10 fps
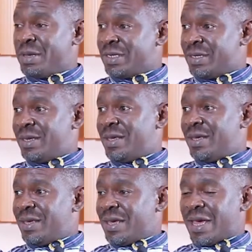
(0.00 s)
a habit.
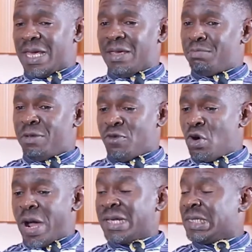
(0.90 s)

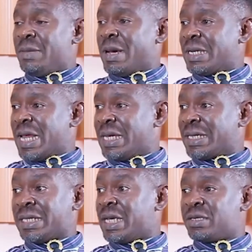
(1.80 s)
Before I sleep at
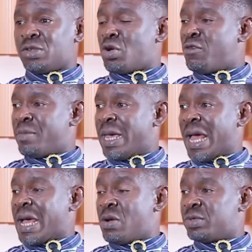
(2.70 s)
night, I take stock of
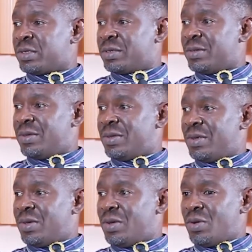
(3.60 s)
my accounts.
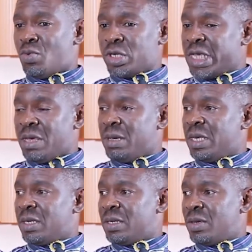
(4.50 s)
What came
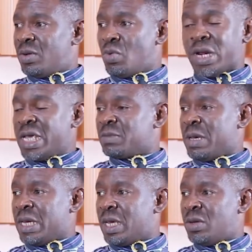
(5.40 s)
in, what I
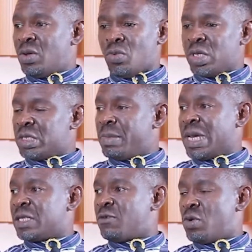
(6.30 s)
expended, what's the
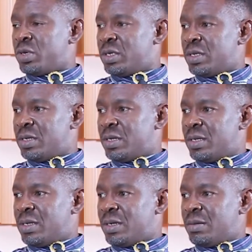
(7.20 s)
balance forward.
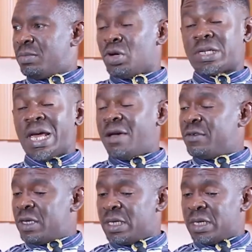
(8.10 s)
Because I
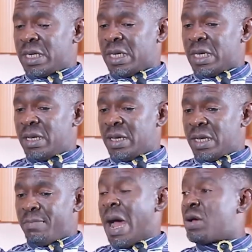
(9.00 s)
have a
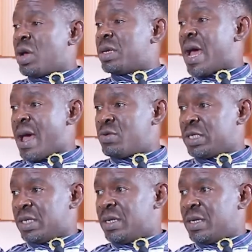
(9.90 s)
background in
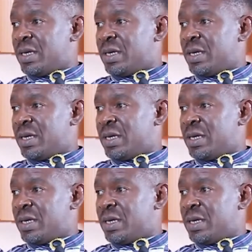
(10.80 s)
accounting.